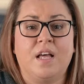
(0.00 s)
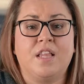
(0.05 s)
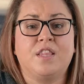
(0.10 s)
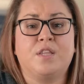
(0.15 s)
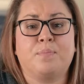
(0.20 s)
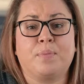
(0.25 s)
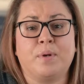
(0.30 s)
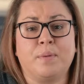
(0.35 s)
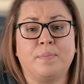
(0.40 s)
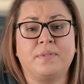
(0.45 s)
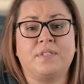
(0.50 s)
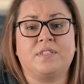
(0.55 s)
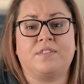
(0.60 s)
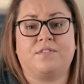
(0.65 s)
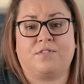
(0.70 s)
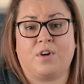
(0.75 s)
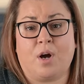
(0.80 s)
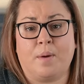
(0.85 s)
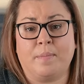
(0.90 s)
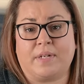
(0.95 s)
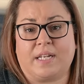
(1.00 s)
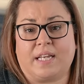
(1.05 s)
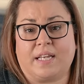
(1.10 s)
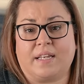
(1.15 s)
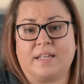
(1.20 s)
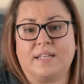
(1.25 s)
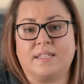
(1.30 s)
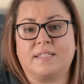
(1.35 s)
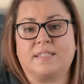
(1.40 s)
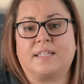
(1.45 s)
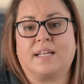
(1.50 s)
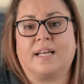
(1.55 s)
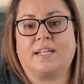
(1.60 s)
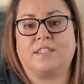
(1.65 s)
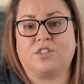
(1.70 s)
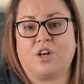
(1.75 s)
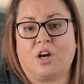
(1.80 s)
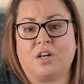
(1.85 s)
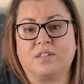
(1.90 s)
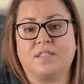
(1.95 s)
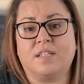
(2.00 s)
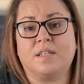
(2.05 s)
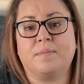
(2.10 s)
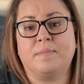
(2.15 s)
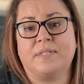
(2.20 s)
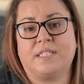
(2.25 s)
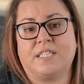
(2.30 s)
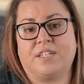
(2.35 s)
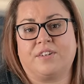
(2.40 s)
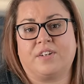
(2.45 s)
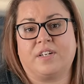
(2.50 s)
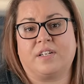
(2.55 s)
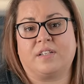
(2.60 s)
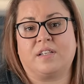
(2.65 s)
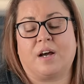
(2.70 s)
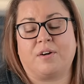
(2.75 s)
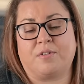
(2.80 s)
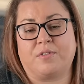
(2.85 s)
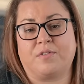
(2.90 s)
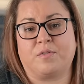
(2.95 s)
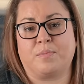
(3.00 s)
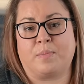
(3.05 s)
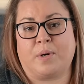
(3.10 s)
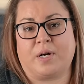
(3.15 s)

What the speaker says: The purpose of vomiting is to get toxic material out of the